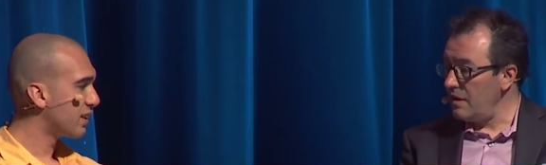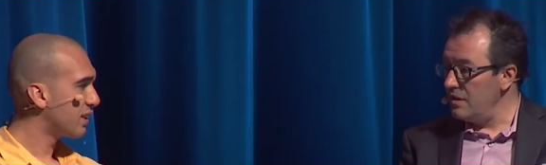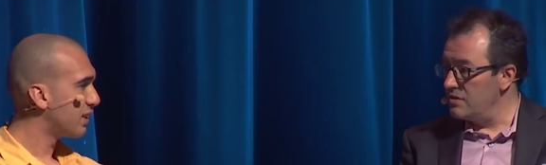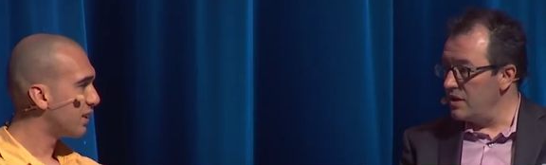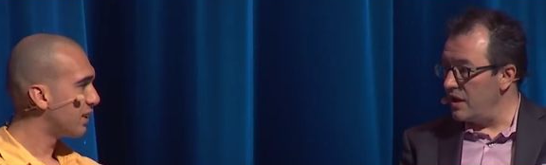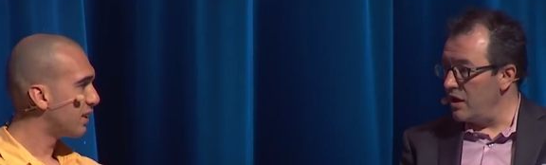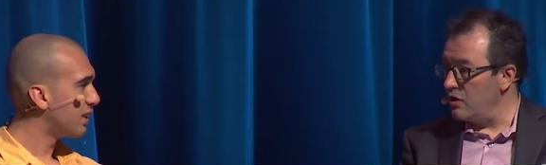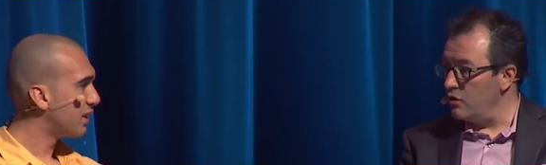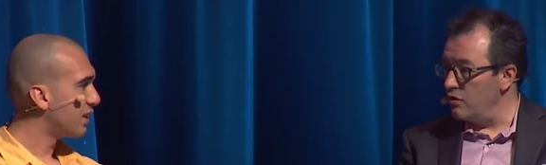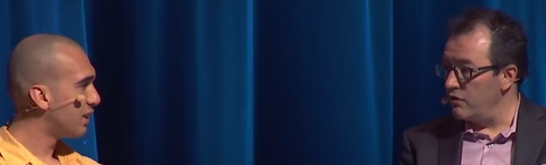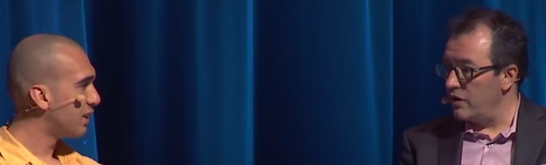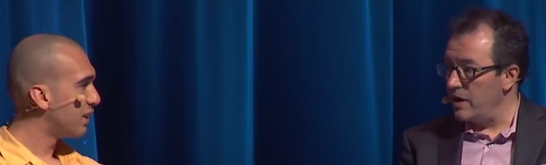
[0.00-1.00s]
Speaker 1: Is that how you
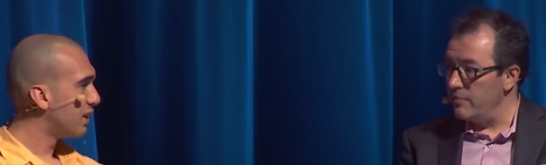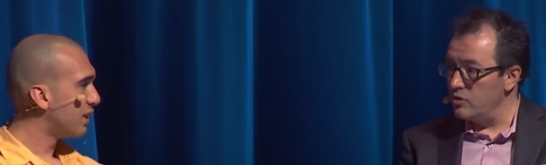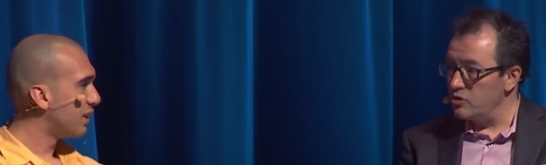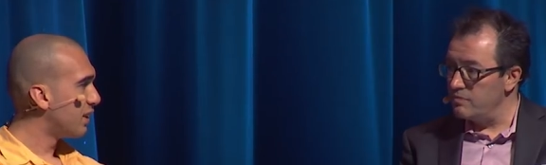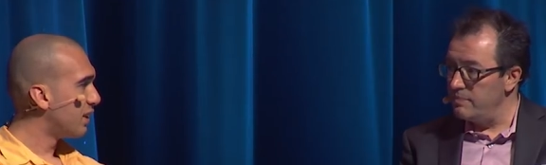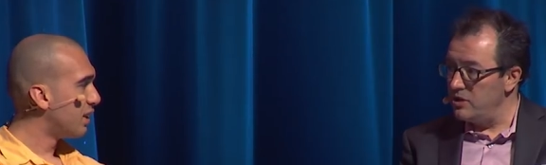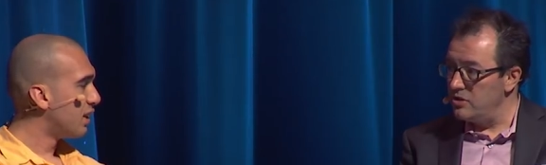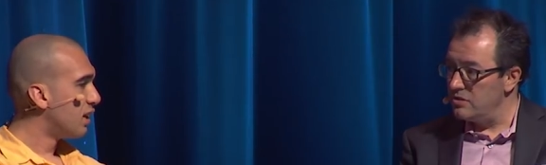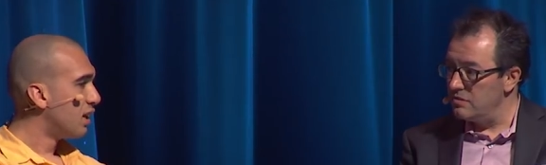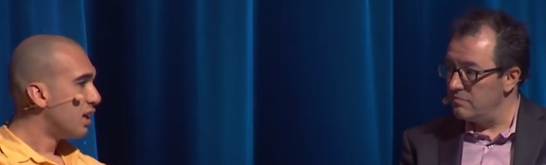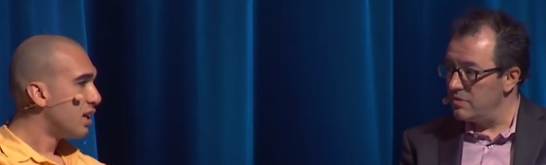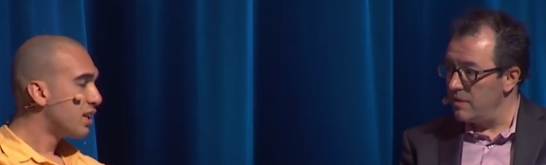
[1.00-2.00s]
overcame your speech
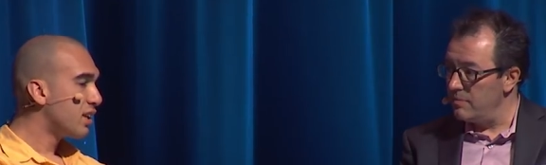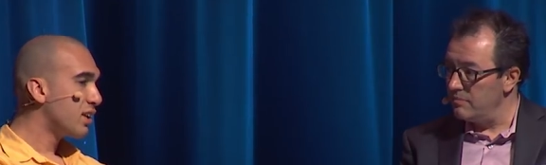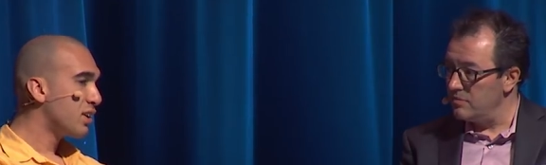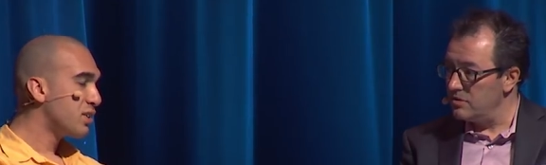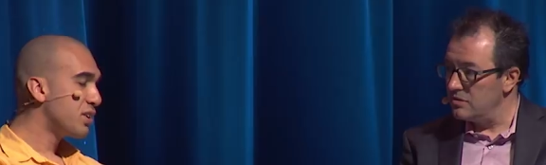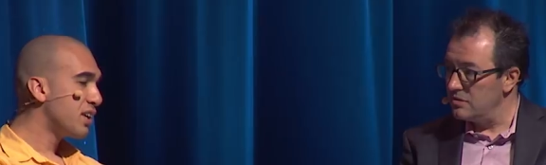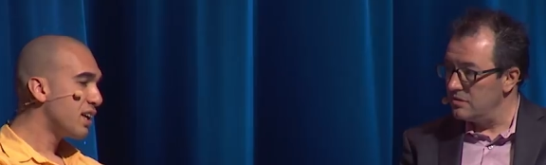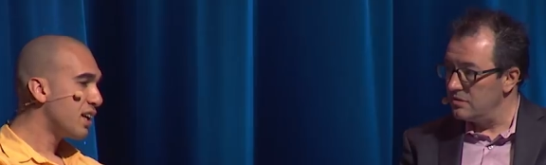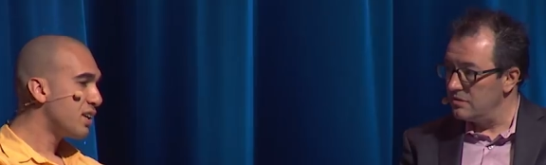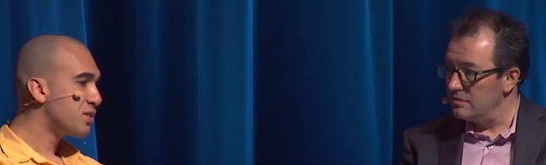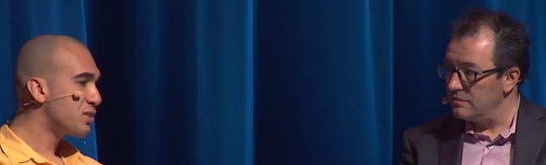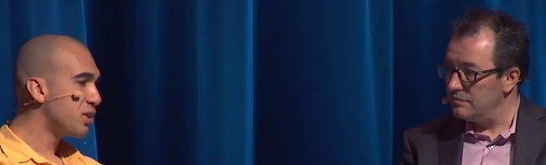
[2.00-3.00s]
problems?
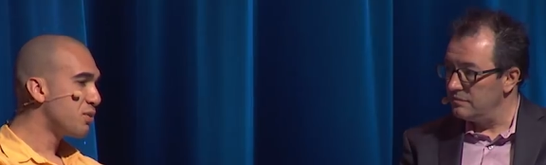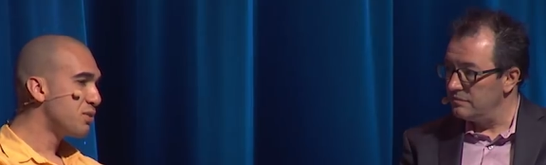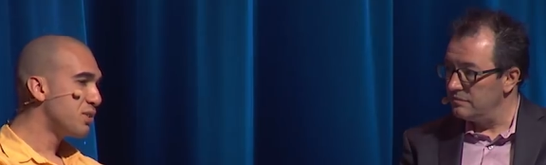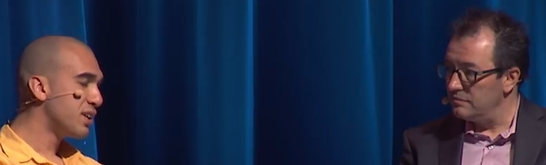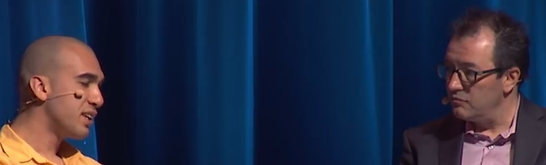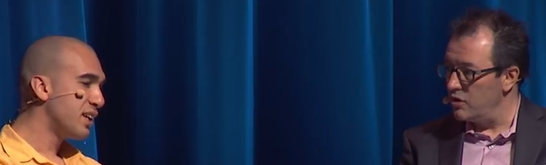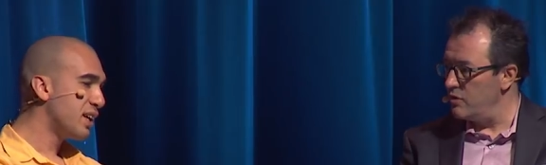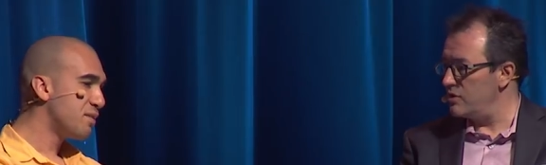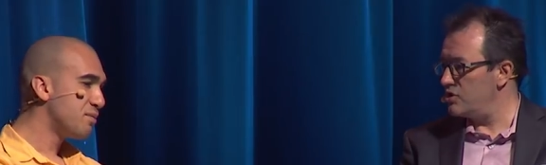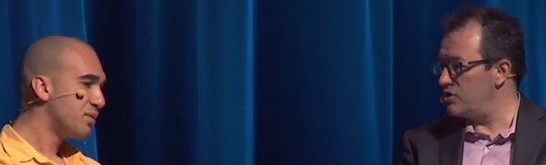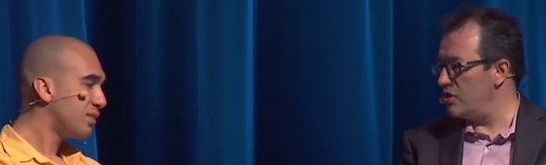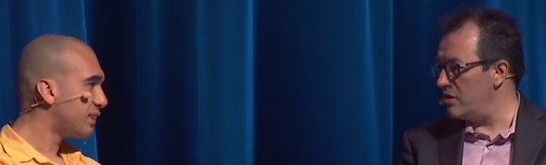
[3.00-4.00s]
Speaker 2: Yeah. So the were you um, a
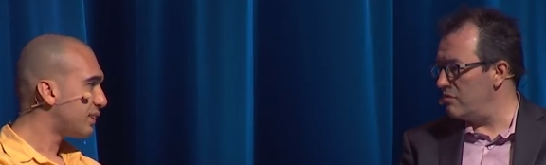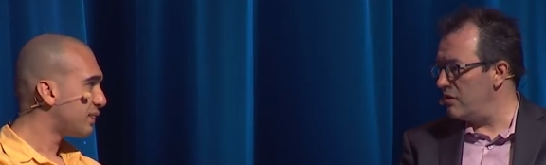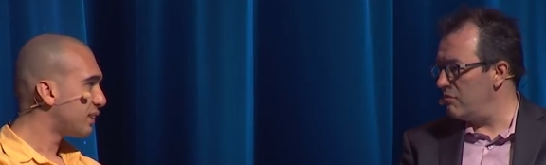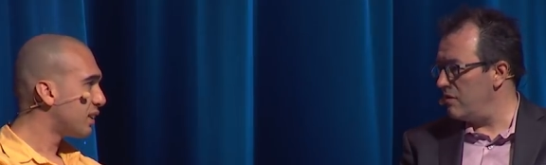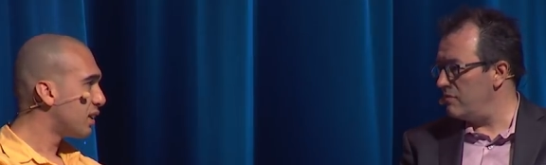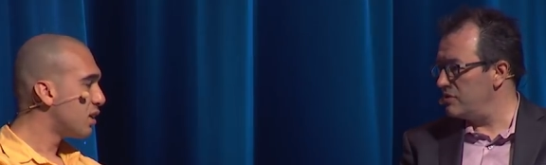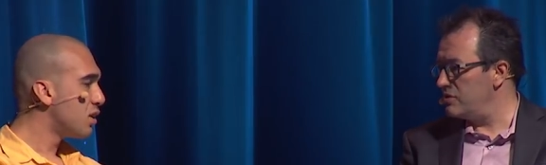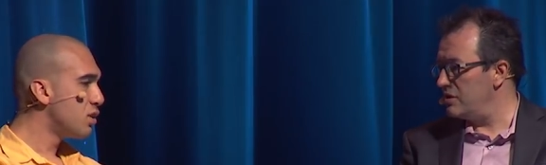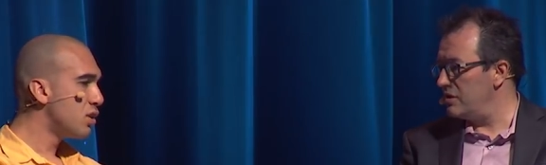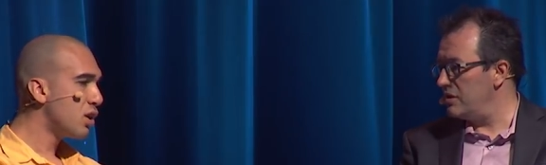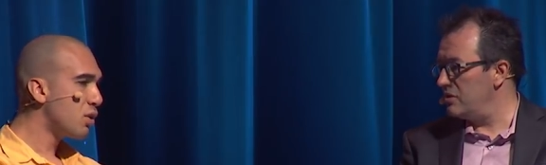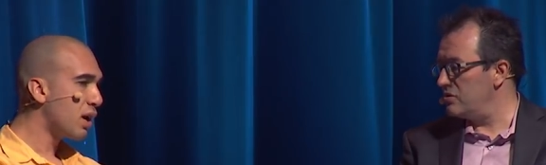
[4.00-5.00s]
Speaker 1: stutterer? What was
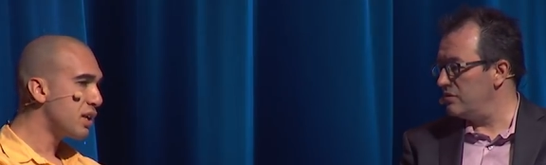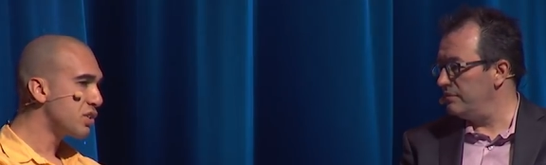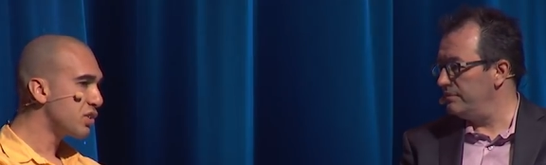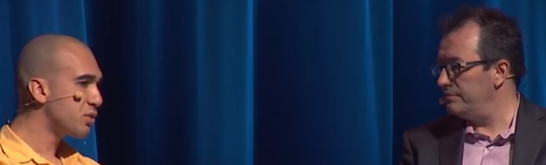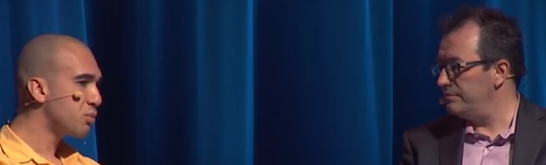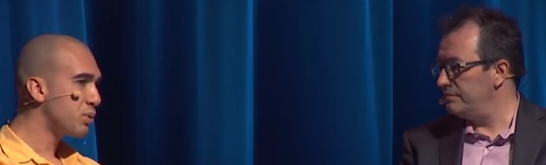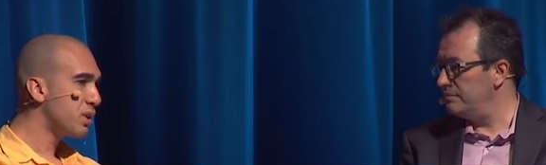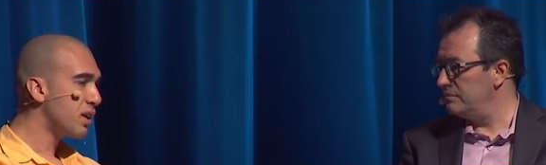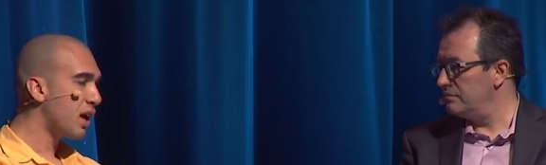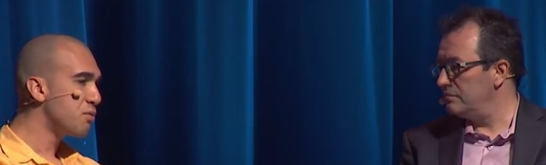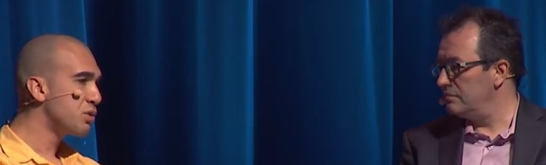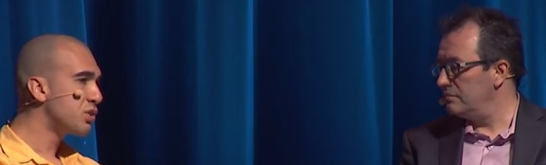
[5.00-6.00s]
the no? Issue?
Speaker 2: I just wanted.
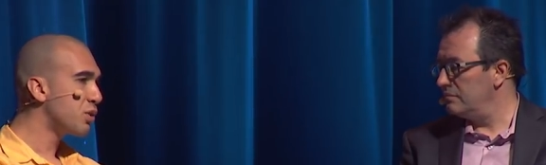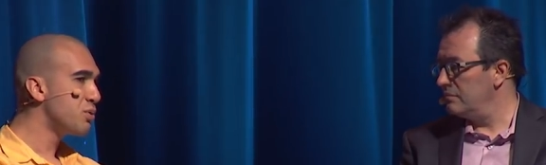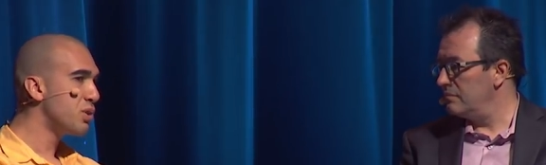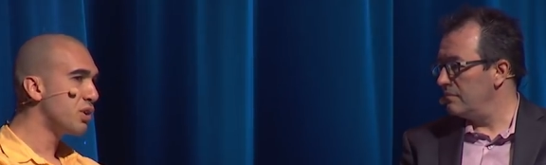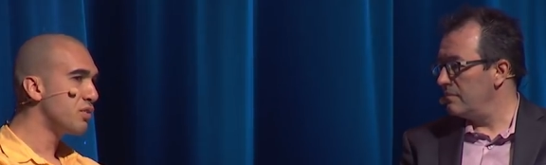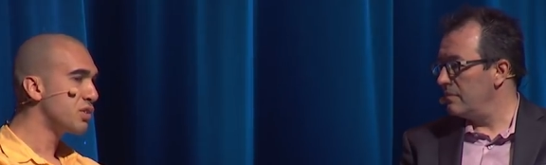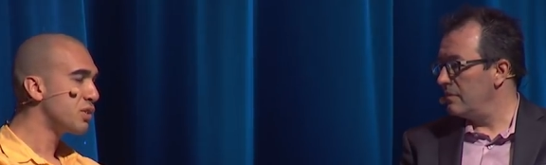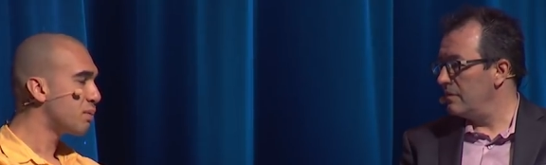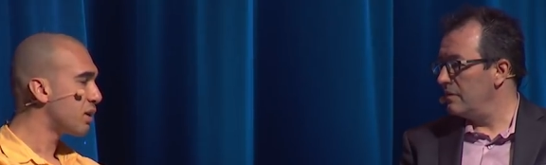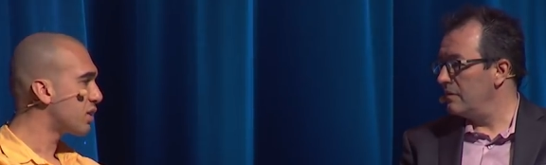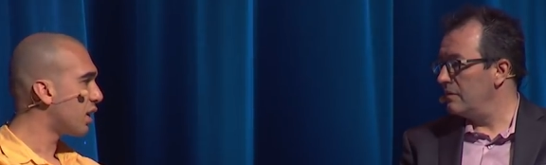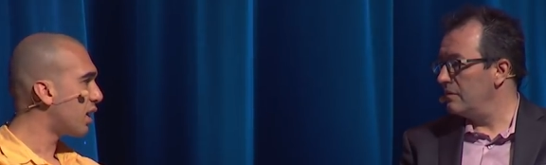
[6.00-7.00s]
I was so nervous
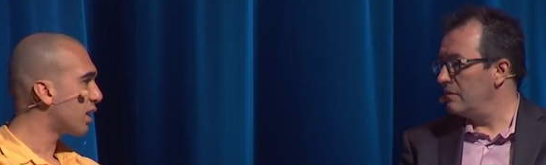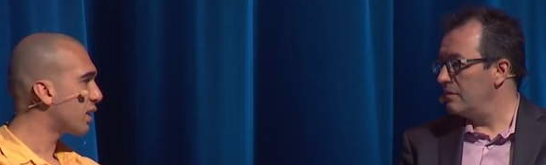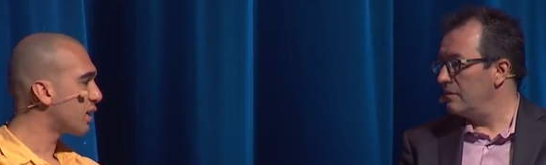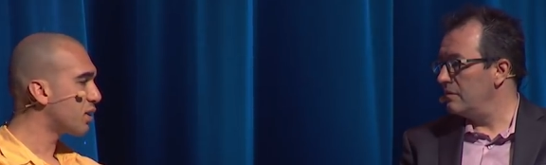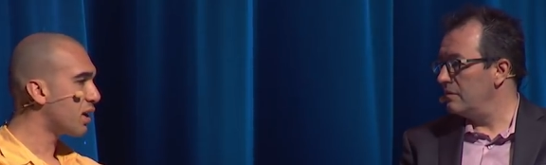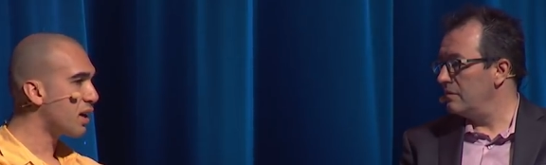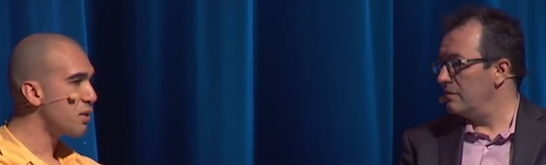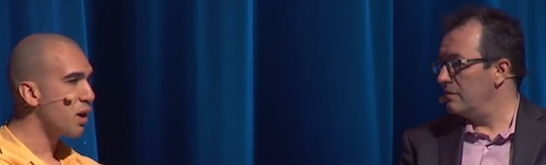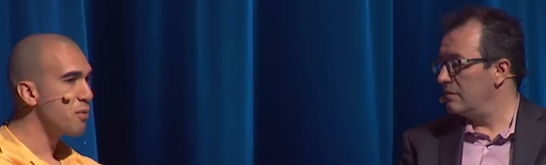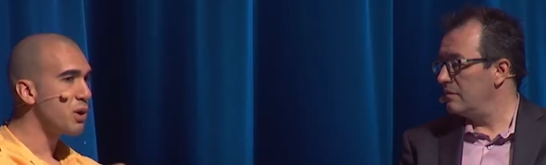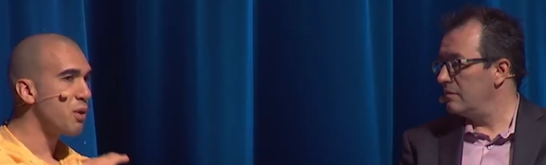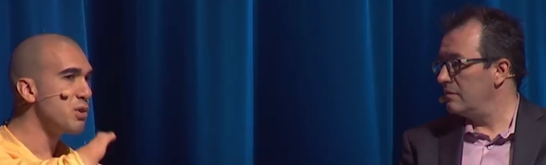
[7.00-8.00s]
about talking. I,
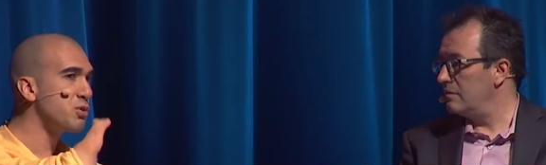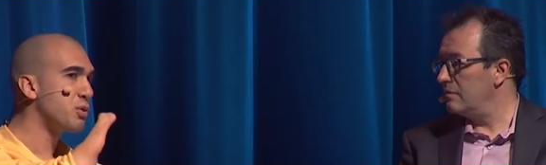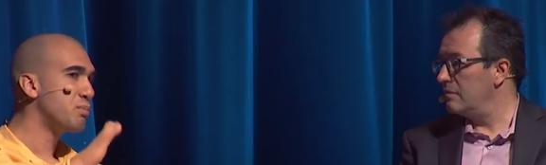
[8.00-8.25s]
I would always